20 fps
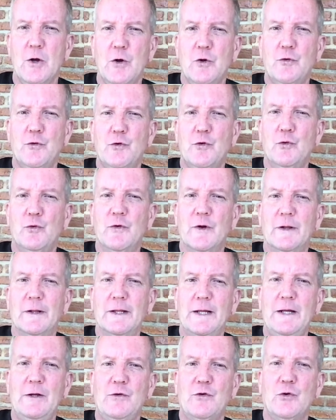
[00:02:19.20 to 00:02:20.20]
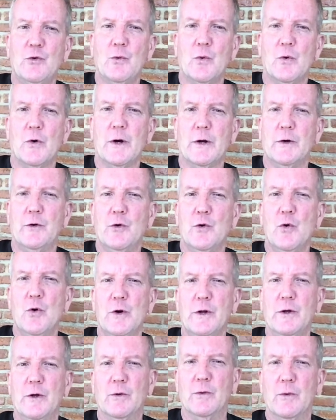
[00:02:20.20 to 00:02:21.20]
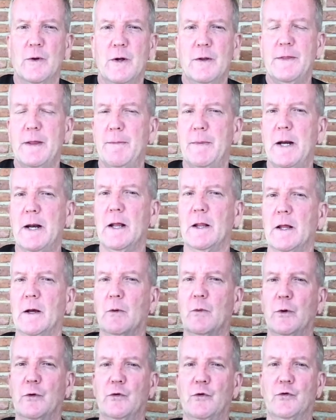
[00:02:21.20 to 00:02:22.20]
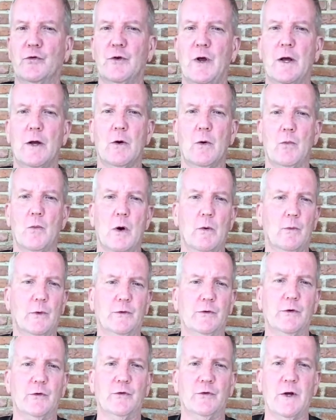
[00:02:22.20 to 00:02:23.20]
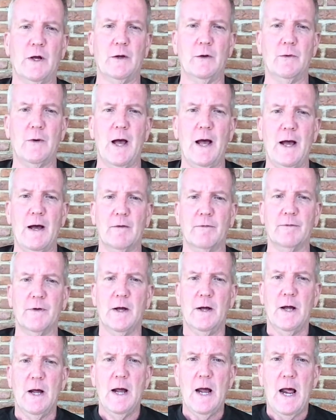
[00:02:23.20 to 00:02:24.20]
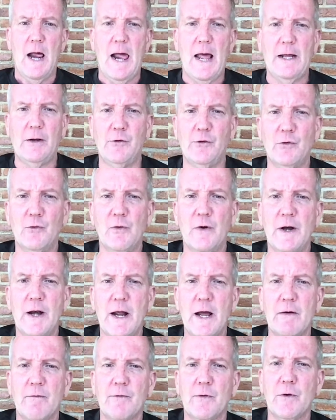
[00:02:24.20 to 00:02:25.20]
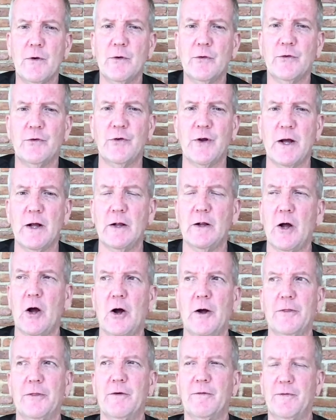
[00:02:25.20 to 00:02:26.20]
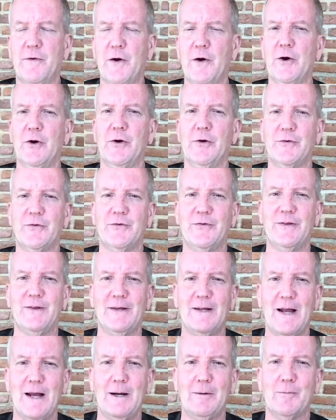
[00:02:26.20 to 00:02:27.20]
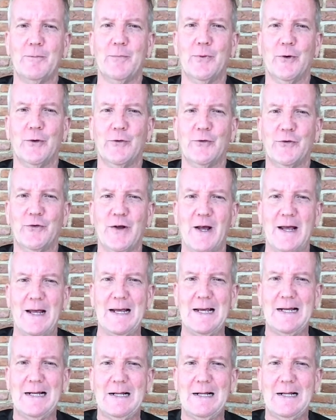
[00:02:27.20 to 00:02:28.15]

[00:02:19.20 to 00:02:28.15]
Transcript: to delete you or ignore you. They may not like what you say or want what you say you have. And you never sell on the first date per se.